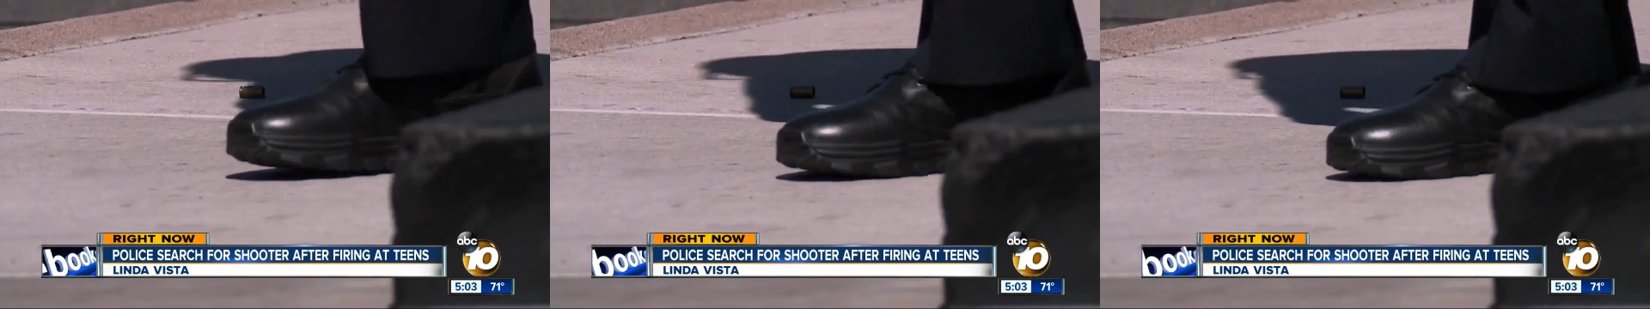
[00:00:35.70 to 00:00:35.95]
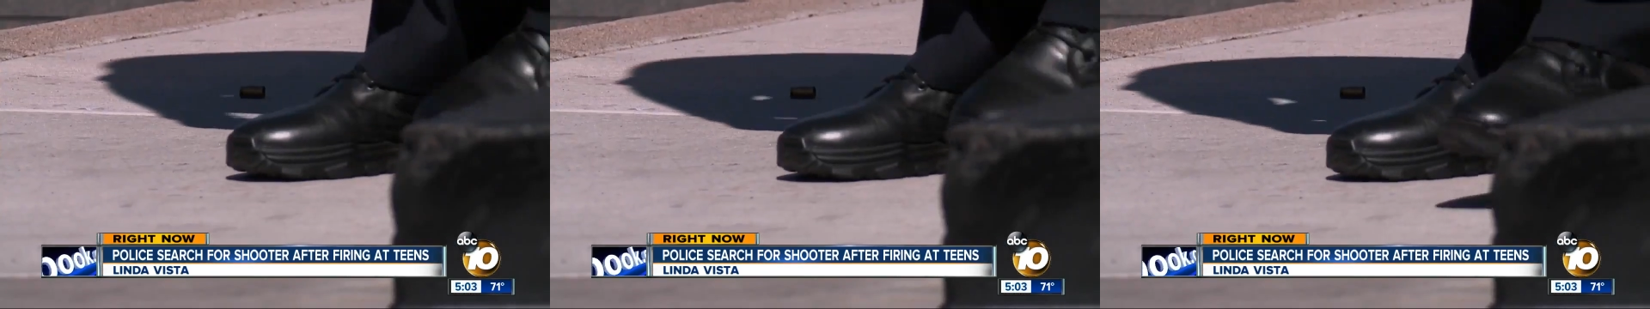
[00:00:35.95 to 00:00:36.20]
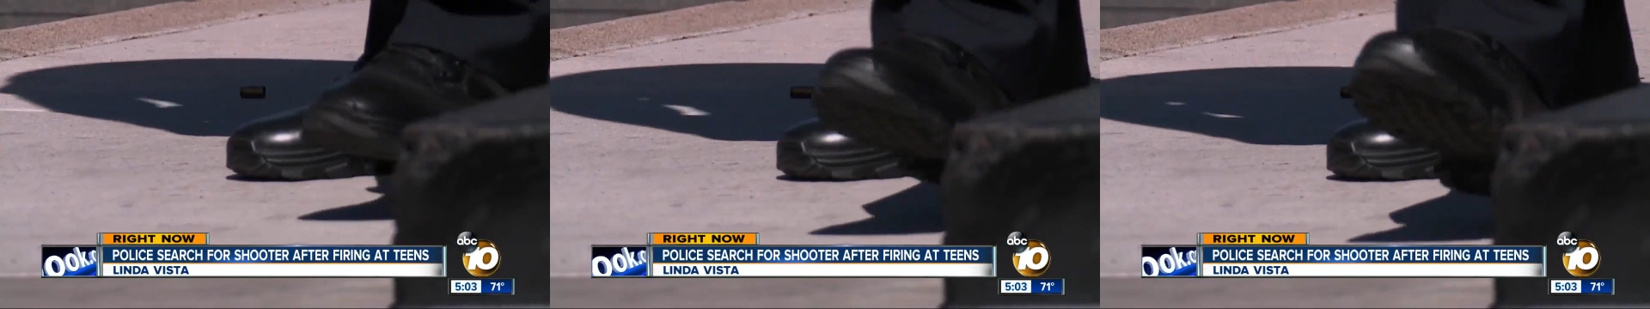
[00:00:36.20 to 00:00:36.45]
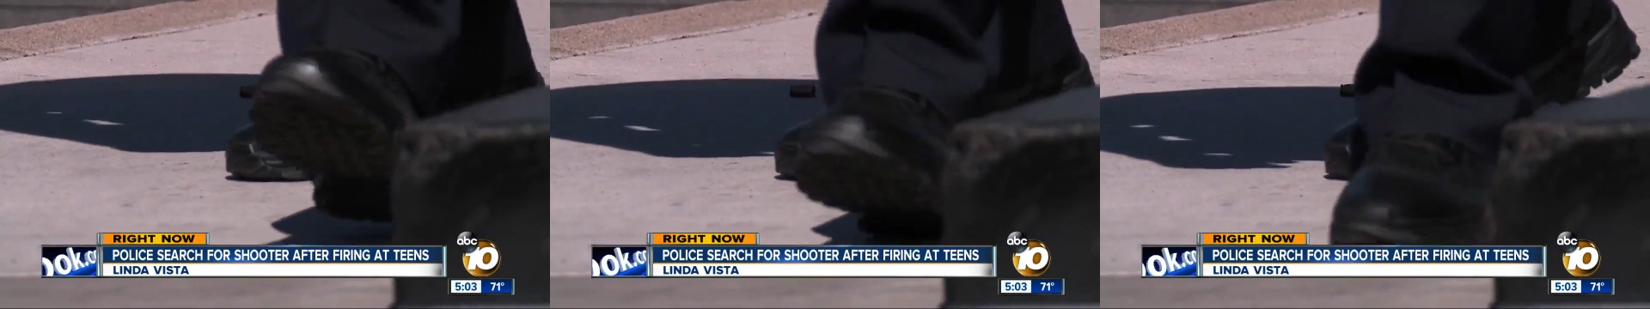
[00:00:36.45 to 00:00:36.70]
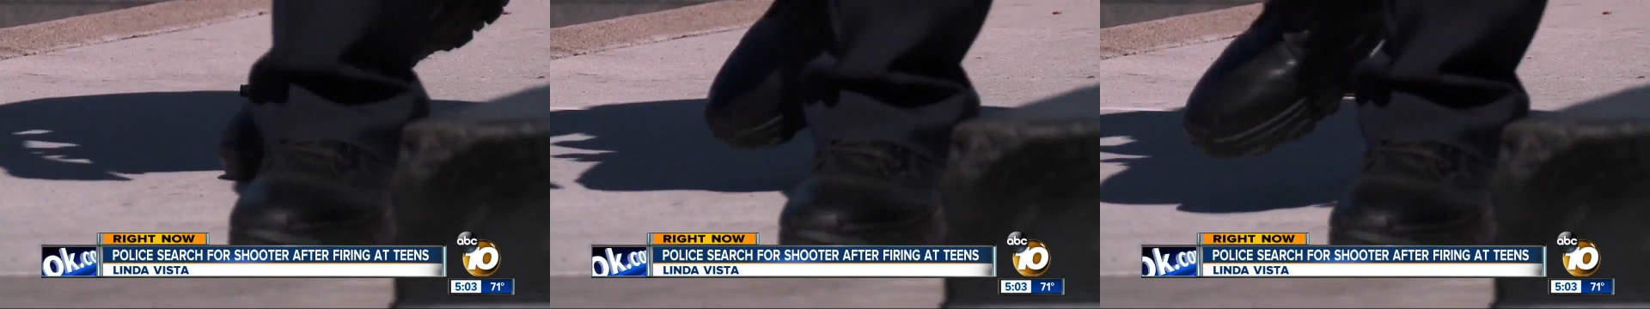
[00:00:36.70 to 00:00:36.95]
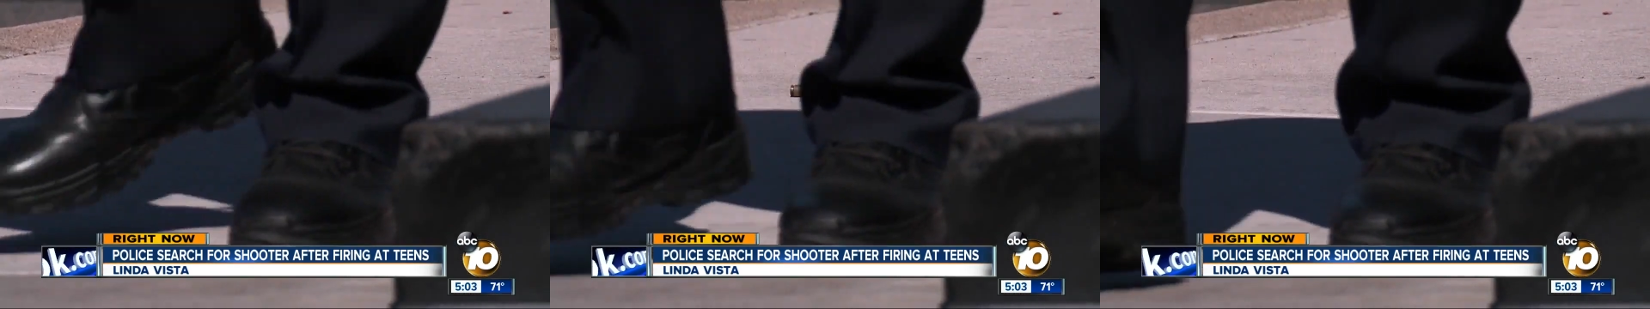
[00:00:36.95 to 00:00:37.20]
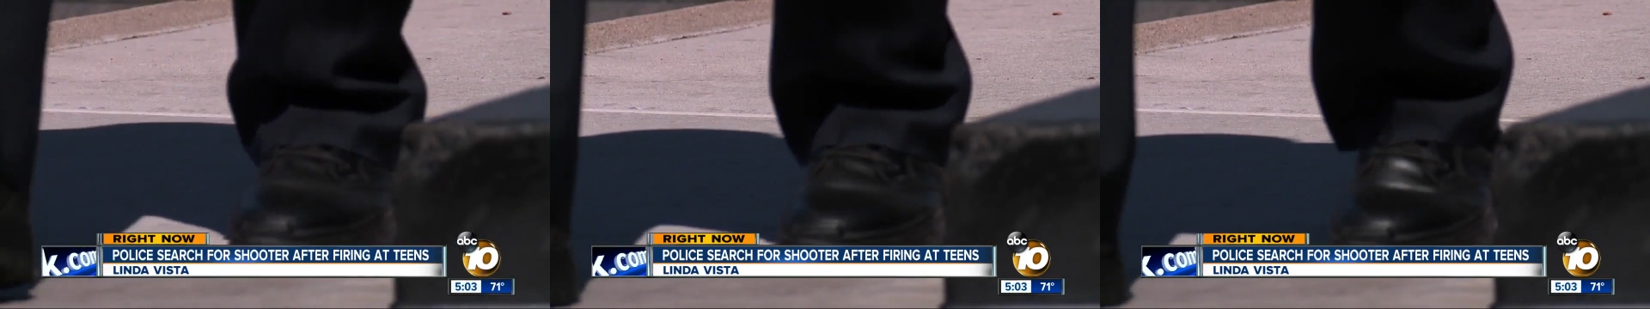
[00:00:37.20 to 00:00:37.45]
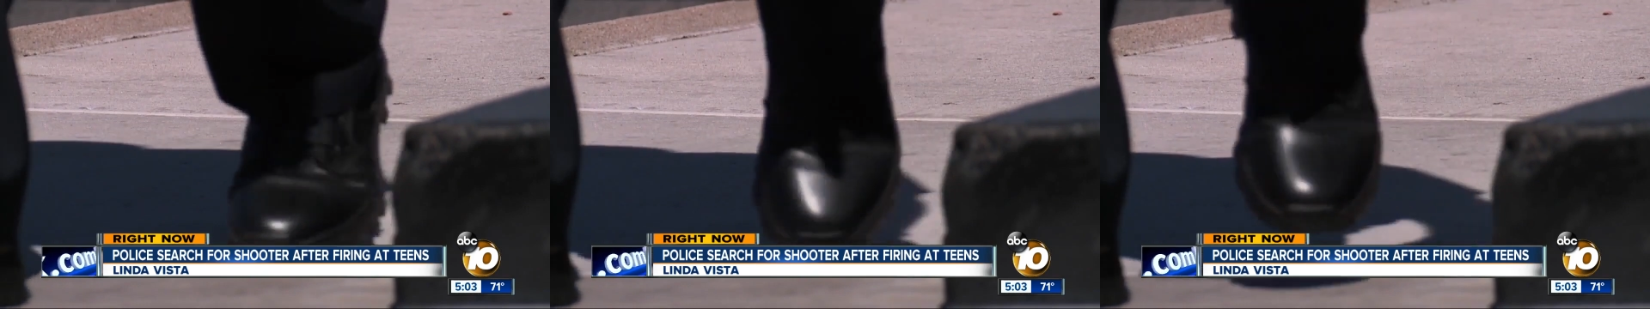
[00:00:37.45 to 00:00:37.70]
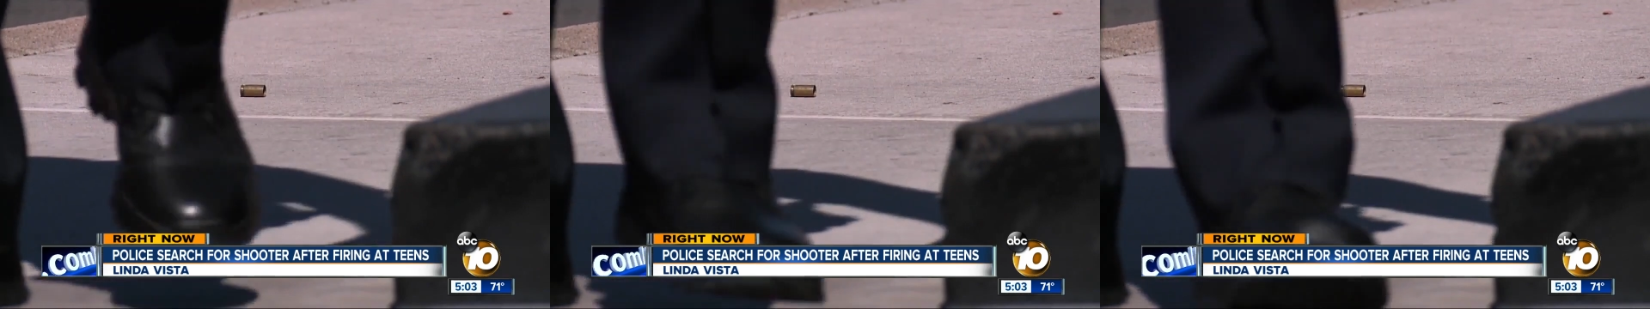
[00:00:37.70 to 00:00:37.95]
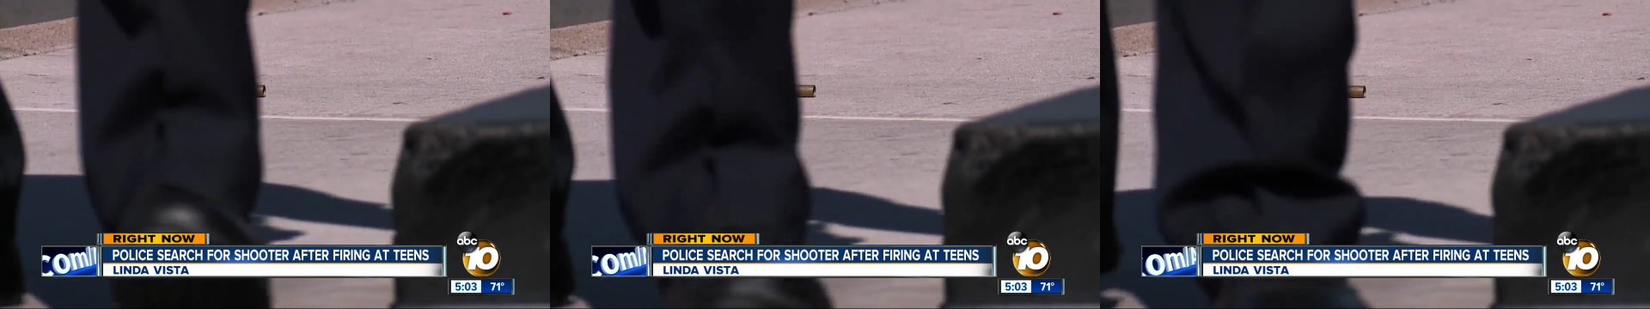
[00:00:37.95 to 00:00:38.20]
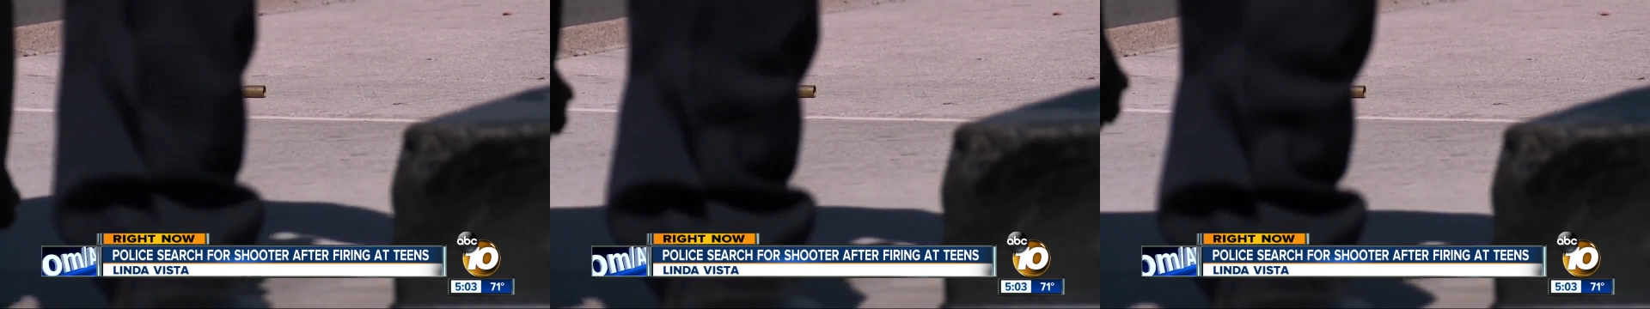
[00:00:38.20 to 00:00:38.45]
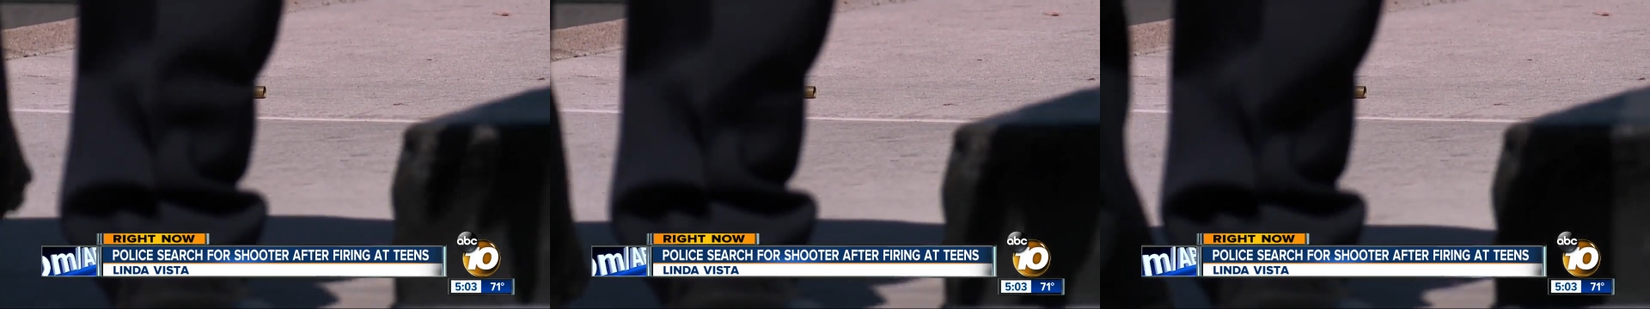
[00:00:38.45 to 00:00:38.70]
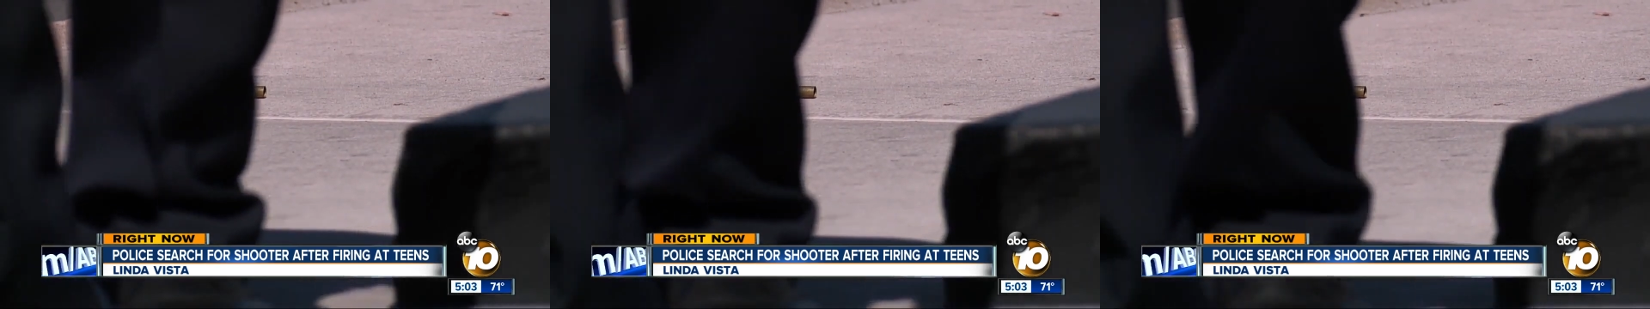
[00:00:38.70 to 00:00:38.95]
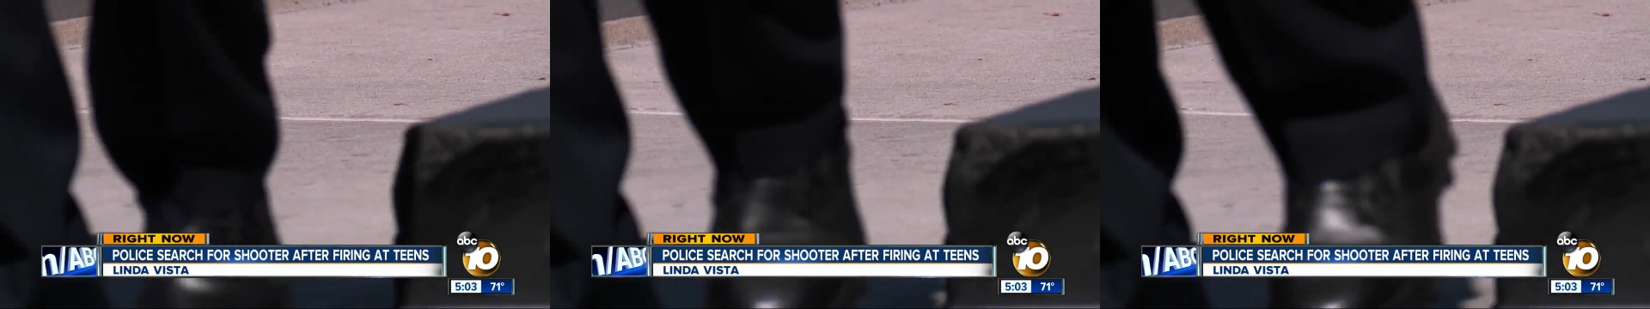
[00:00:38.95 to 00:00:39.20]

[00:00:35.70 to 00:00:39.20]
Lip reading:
Nobody's mouth can be seen.